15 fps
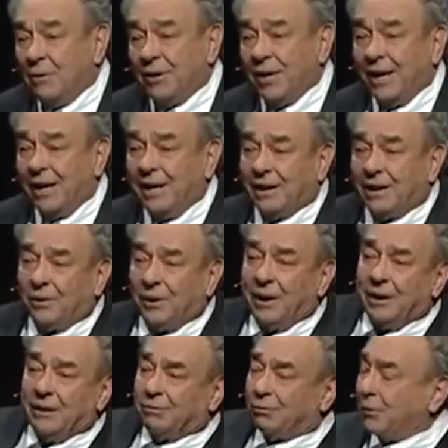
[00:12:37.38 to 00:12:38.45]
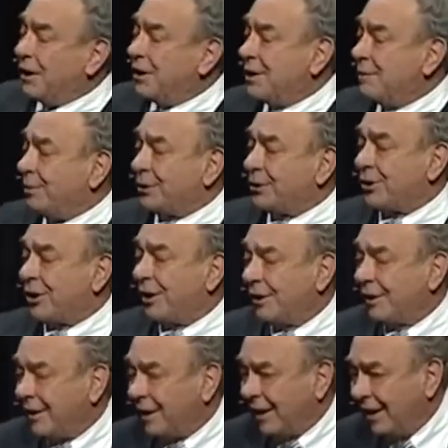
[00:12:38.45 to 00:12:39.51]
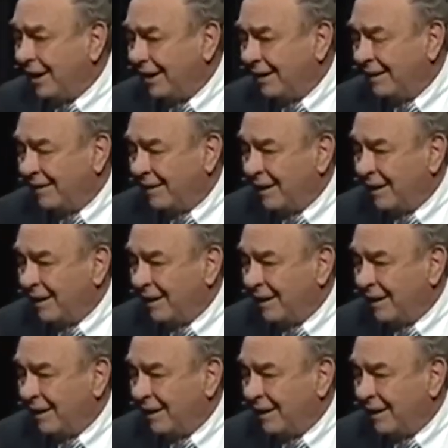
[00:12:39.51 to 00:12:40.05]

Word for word: with any degree of reasonable certainty